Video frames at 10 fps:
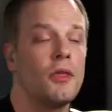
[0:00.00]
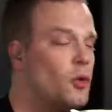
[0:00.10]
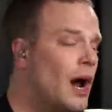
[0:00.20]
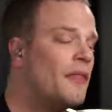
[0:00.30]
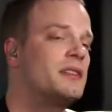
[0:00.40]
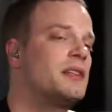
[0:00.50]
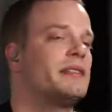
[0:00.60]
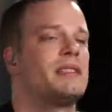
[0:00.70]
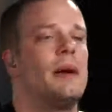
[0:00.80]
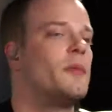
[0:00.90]
Throughout this
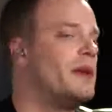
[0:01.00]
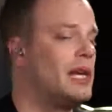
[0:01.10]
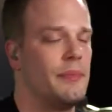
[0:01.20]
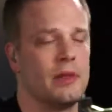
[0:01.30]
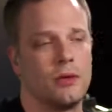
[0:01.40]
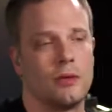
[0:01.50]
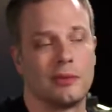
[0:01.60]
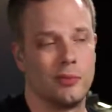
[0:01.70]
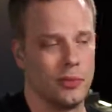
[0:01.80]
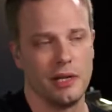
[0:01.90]
lesson, I'm going to be keeping the
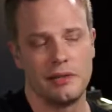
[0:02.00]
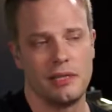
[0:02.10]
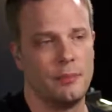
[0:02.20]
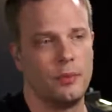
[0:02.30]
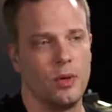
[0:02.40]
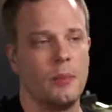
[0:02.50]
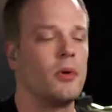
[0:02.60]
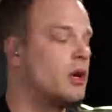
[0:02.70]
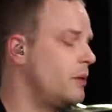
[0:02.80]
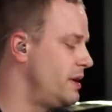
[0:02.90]
chords really simple.
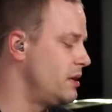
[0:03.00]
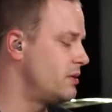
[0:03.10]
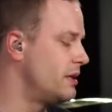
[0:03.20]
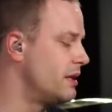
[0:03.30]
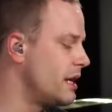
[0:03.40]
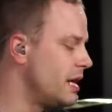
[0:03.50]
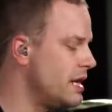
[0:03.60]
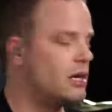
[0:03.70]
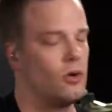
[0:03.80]
I'm only going to be using an E